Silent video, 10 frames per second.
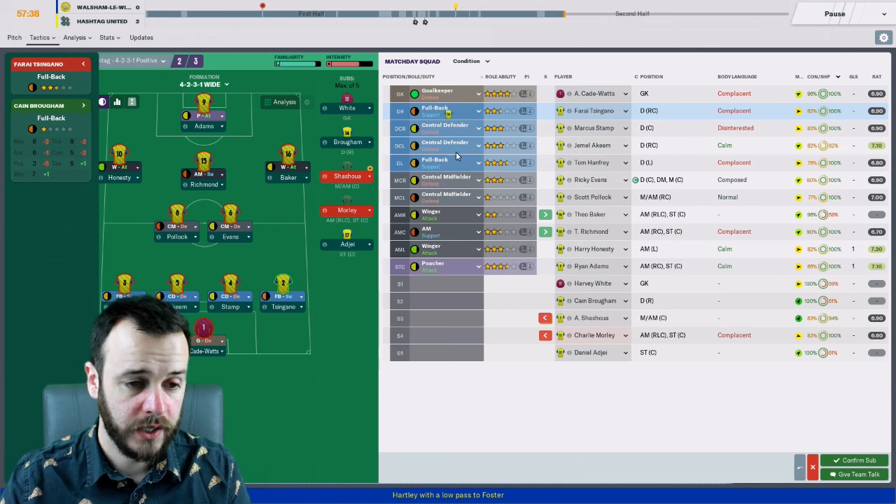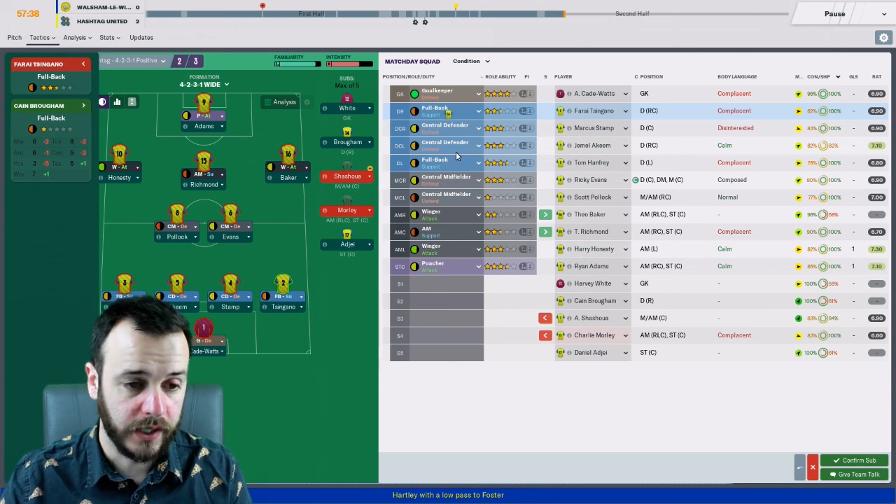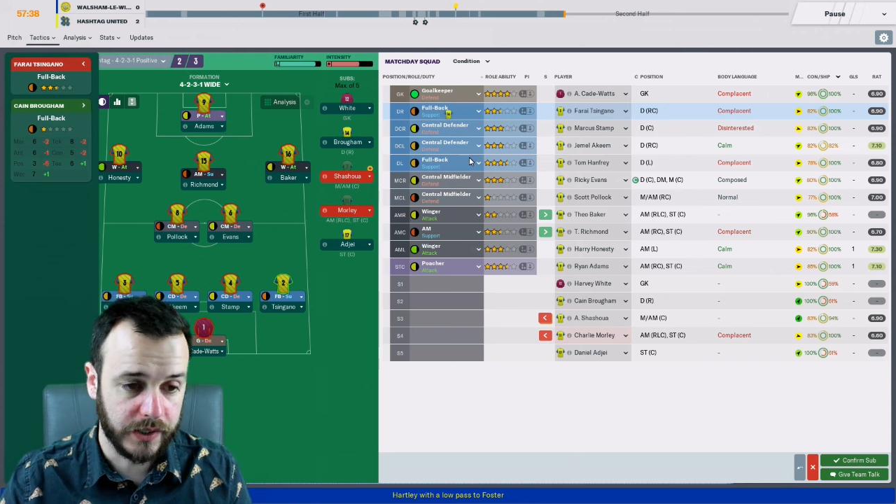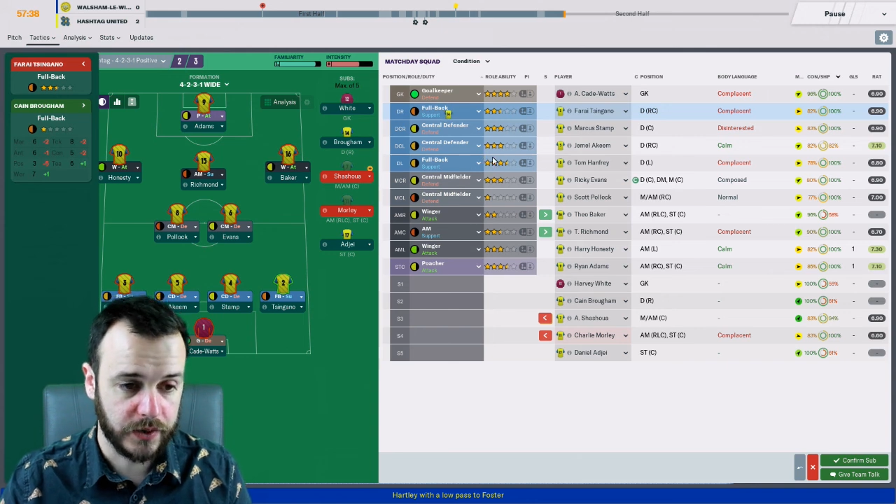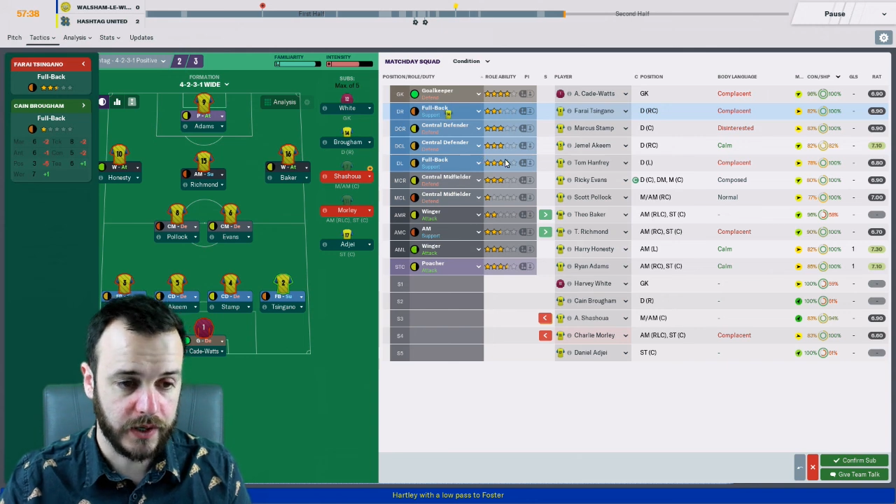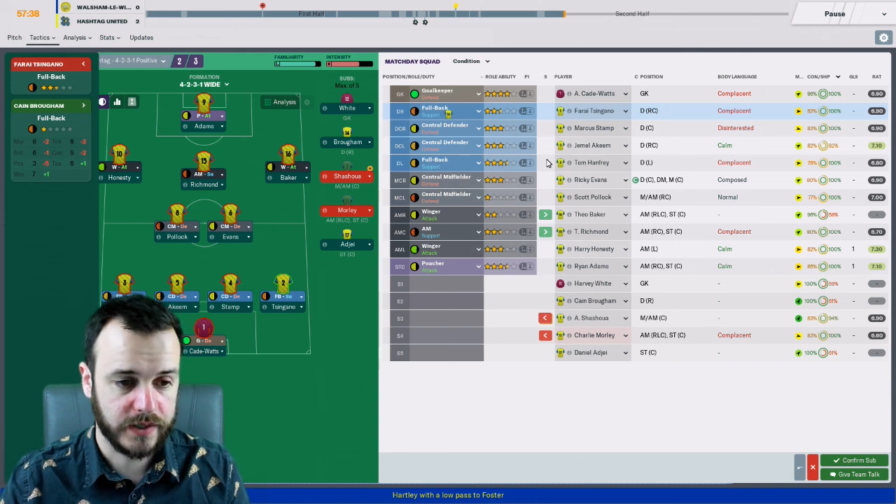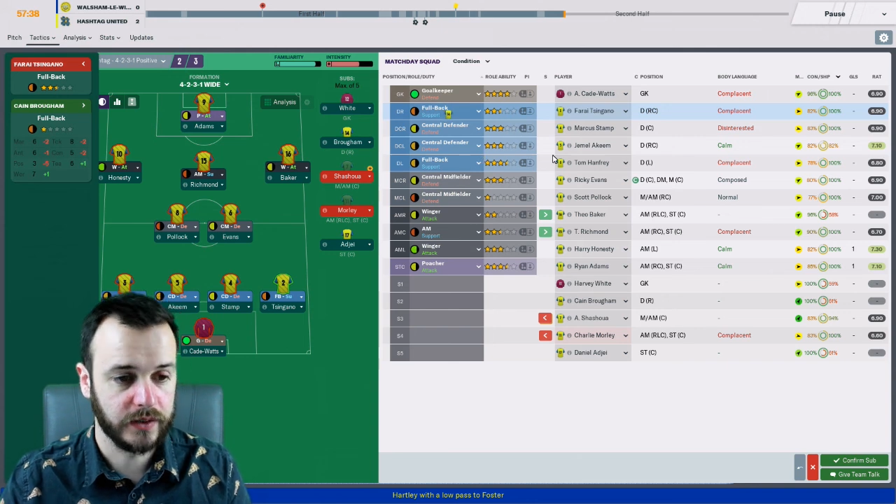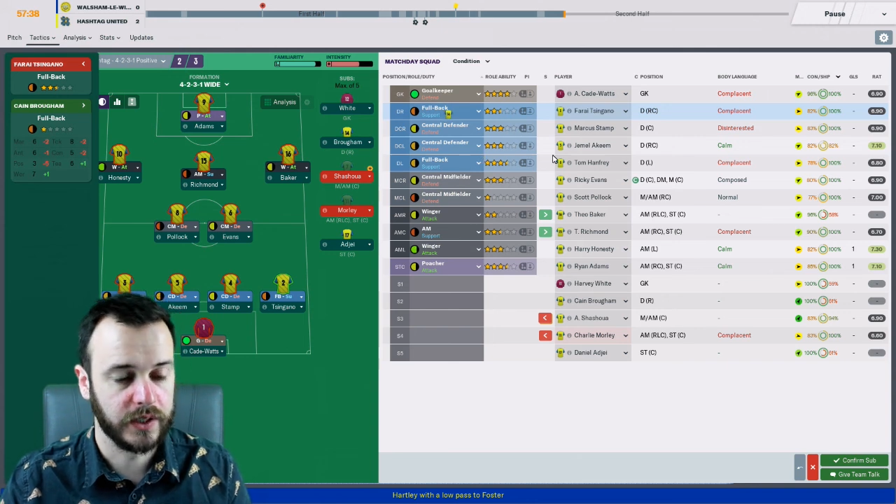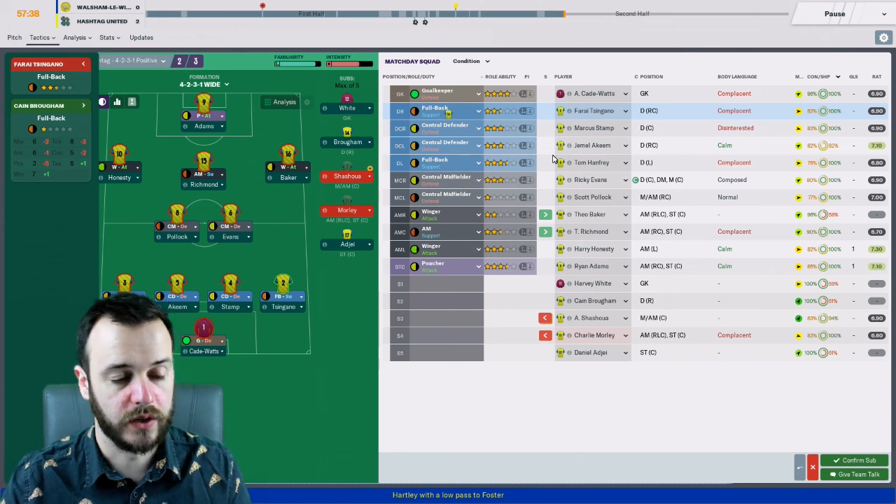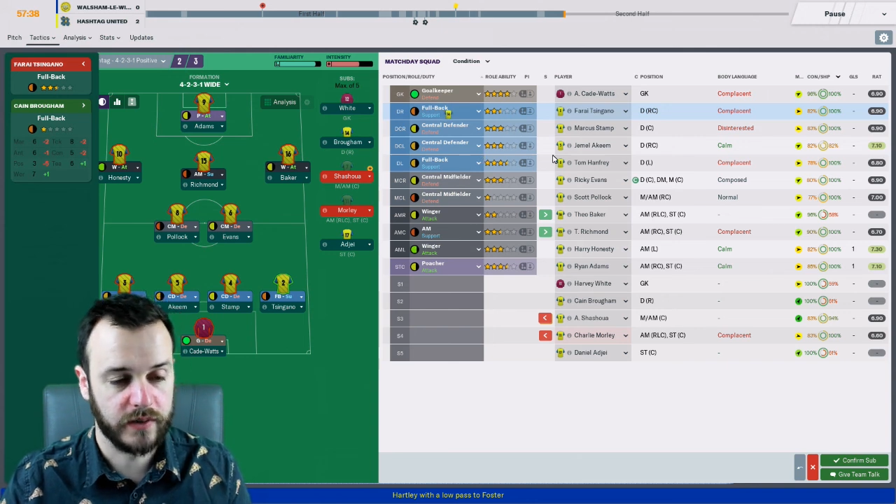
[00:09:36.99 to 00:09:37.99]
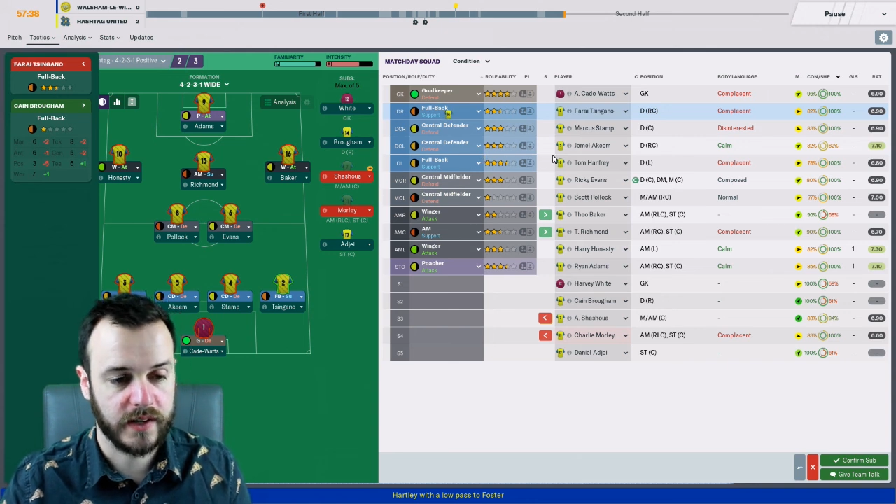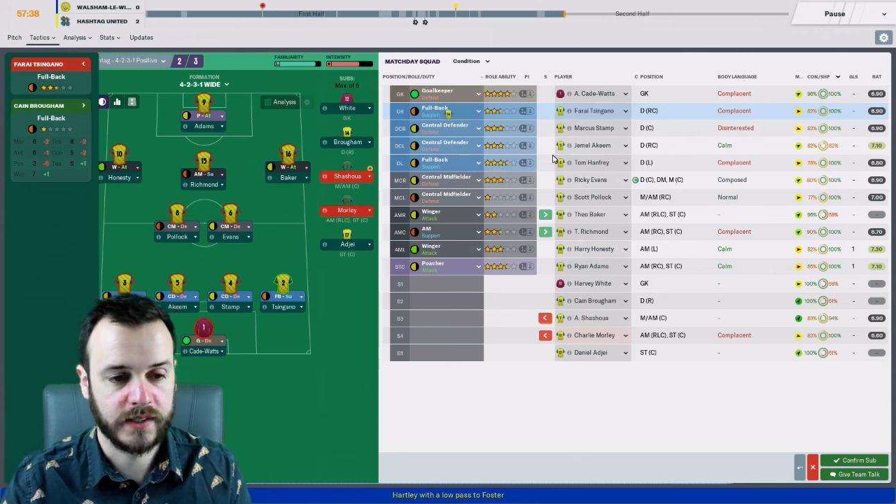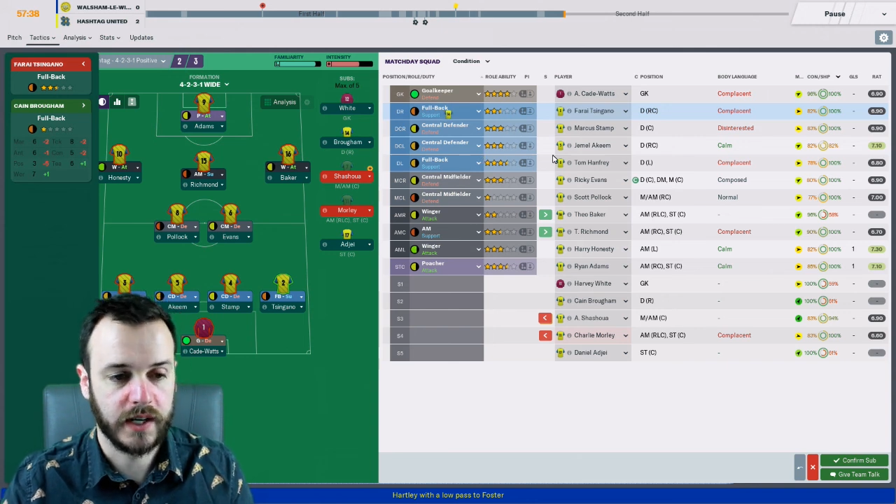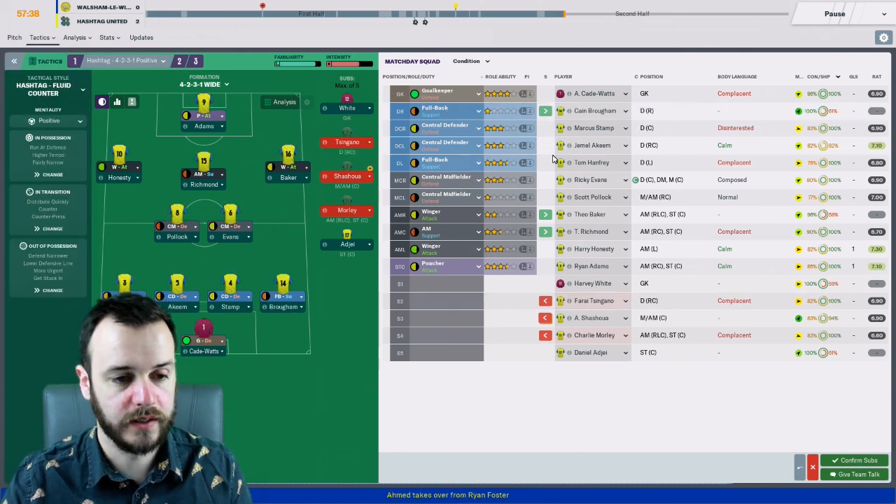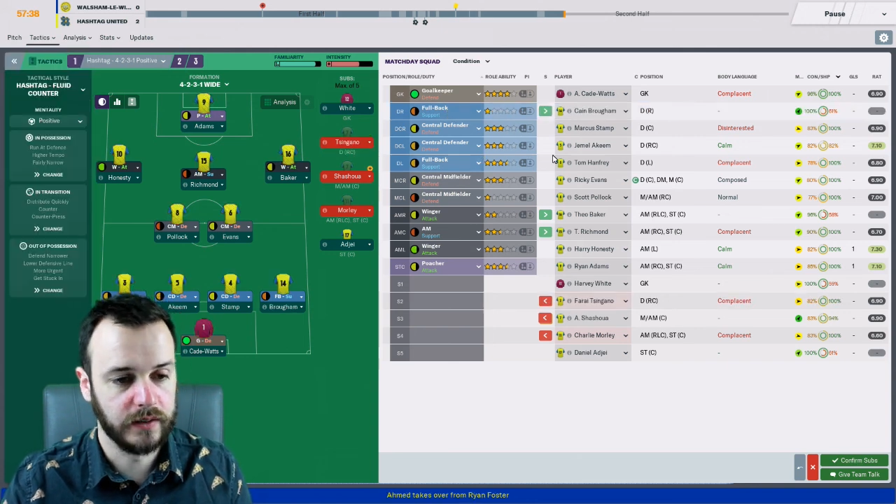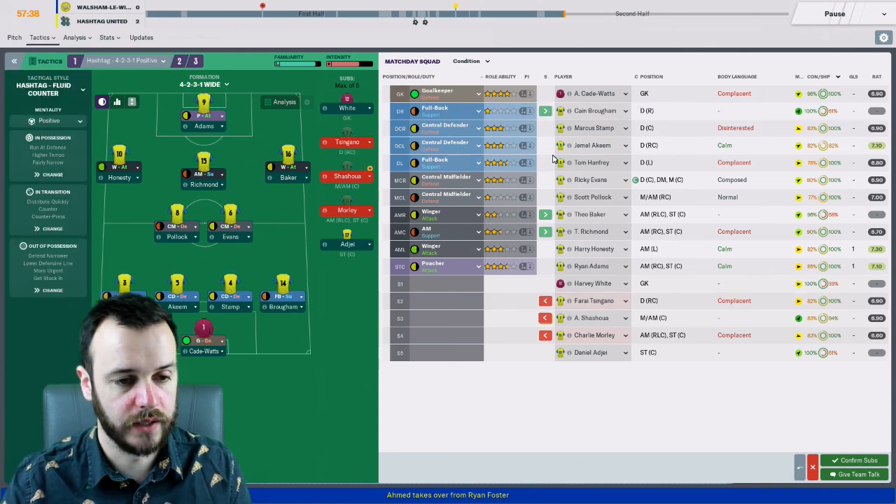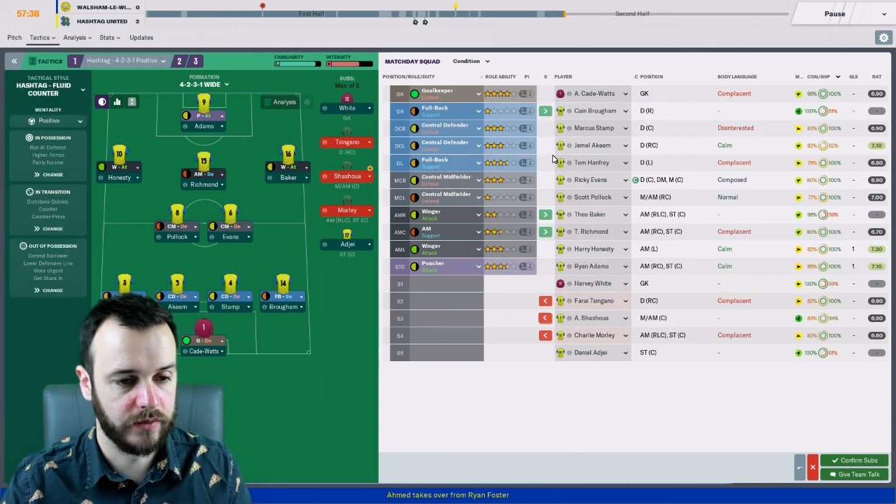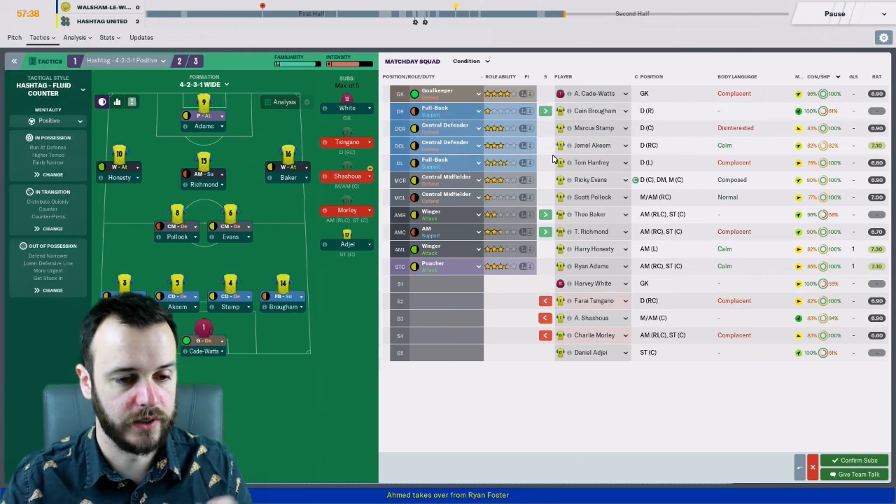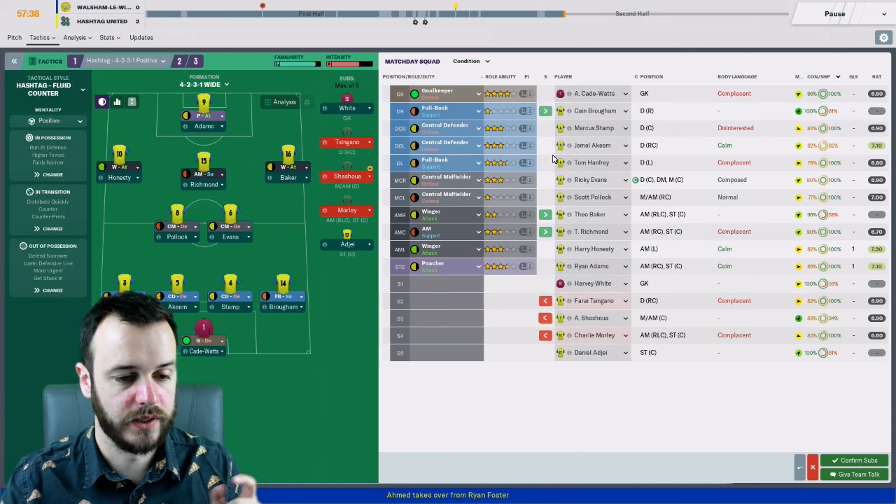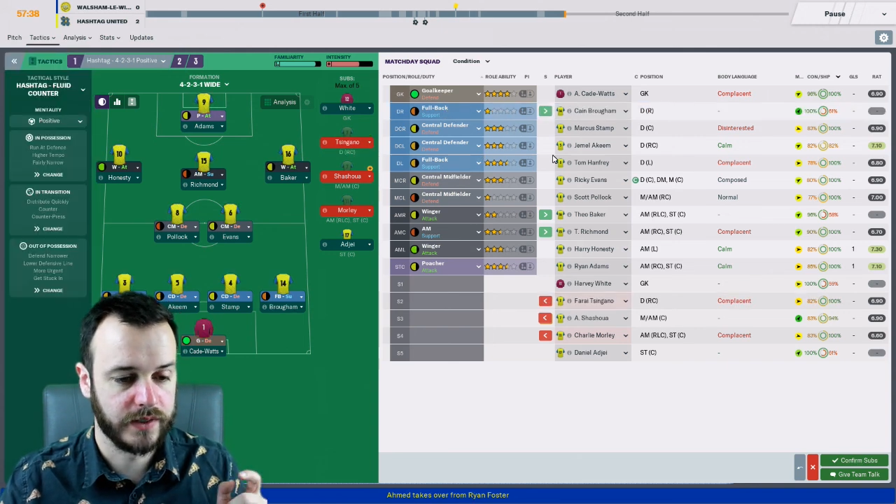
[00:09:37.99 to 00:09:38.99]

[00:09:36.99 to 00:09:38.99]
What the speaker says: Interestingly, of our starting 11,